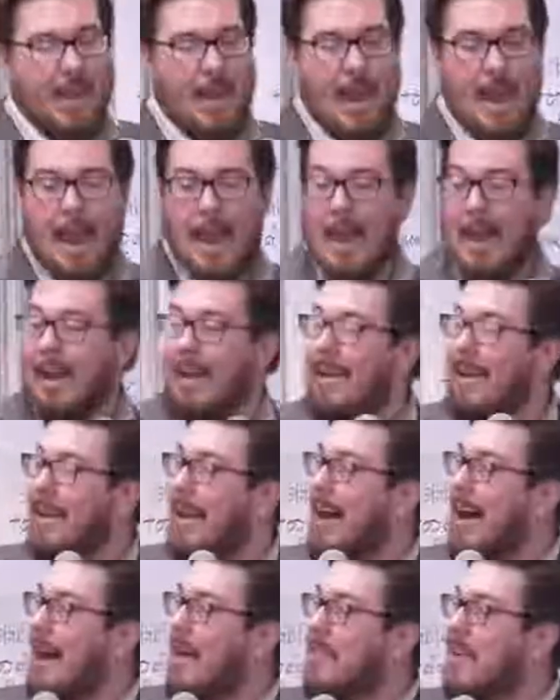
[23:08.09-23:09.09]
and
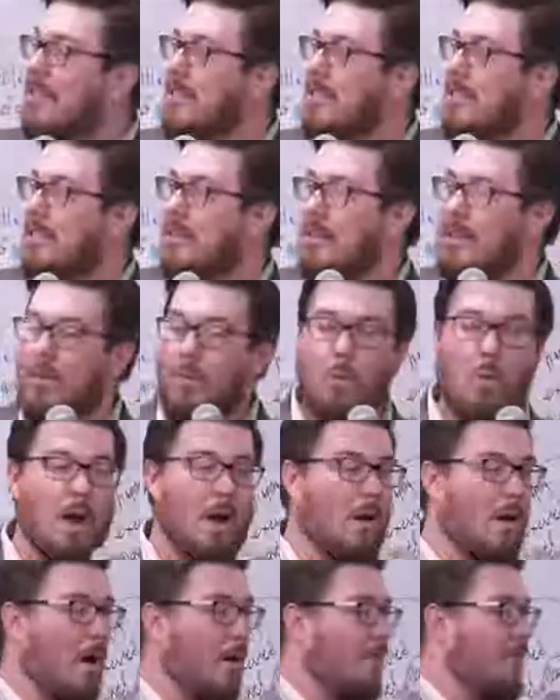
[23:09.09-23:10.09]
uh, this is
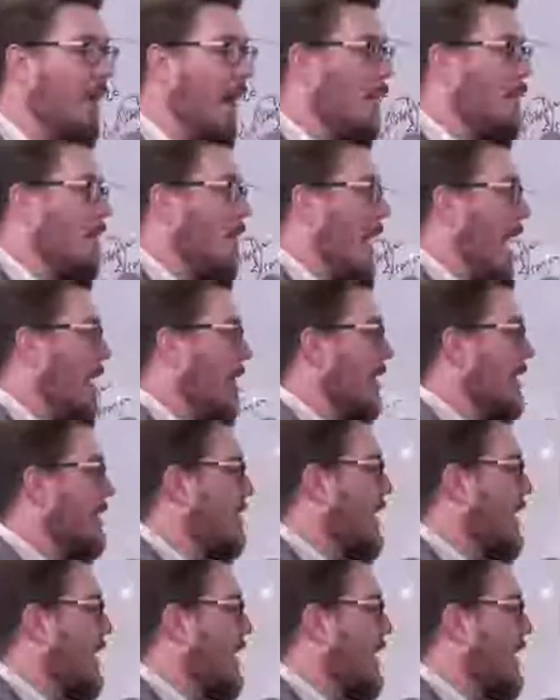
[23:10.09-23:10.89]
where our founder, Alan